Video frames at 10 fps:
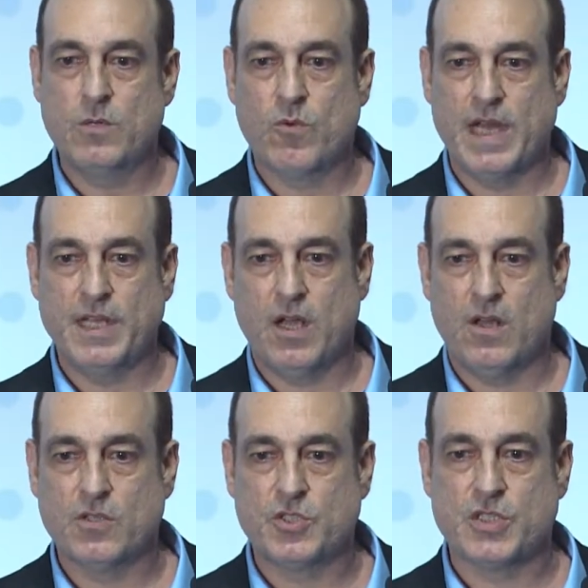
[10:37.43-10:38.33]

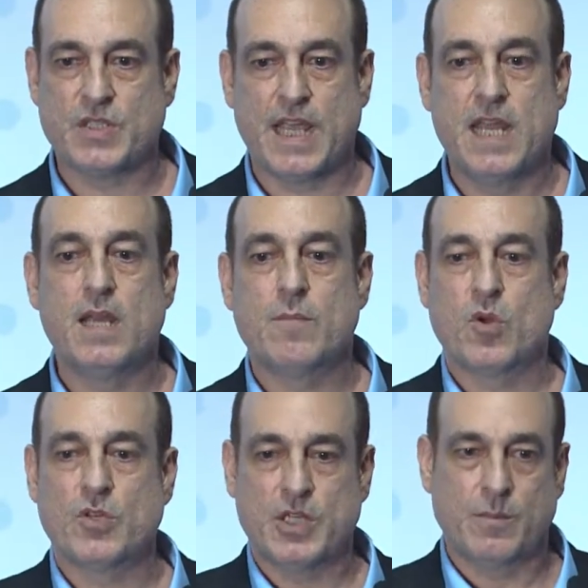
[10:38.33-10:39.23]
radiologists in
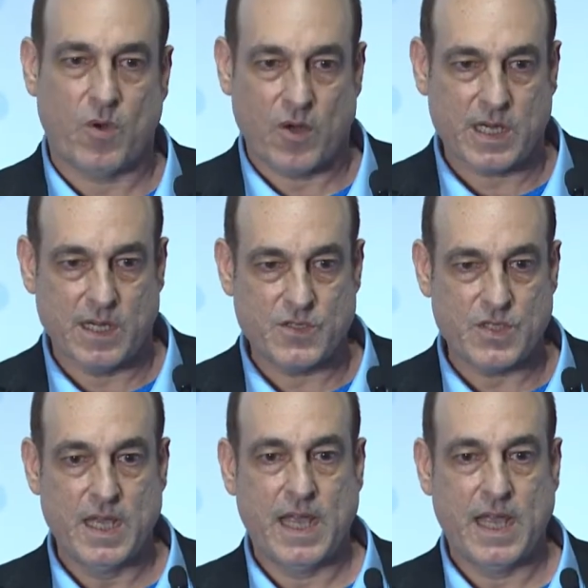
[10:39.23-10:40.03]
emerging markets